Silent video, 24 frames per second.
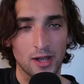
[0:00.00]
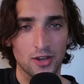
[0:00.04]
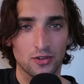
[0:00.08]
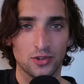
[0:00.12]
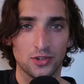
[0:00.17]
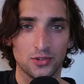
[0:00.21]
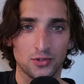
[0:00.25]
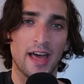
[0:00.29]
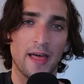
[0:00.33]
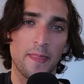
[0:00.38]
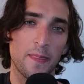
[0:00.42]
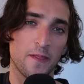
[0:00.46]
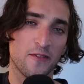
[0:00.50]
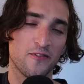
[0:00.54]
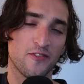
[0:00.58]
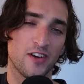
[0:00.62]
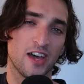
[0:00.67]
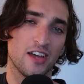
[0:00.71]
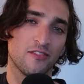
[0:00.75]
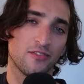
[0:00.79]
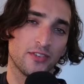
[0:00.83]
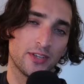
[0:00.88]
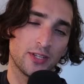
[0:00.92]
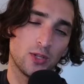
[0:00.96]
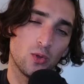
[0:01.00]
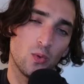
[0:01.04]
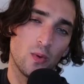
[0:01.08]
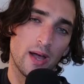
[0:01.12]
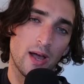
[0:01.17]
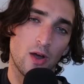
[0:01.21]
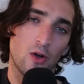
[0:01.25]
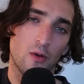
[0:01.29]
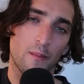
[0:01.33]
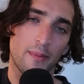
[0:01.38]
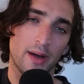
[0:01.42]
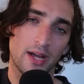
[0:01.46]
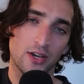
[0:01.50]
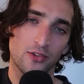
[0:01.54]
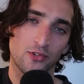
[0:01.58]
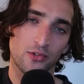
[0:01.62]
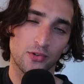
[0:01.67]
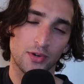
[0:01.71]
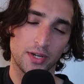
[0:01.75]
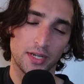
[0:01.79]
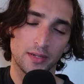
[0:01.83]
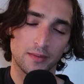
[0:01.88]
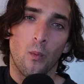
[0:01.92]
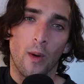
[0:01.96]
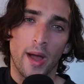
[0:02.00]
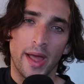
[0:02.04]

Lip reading: batteries and the 5 kWh battery.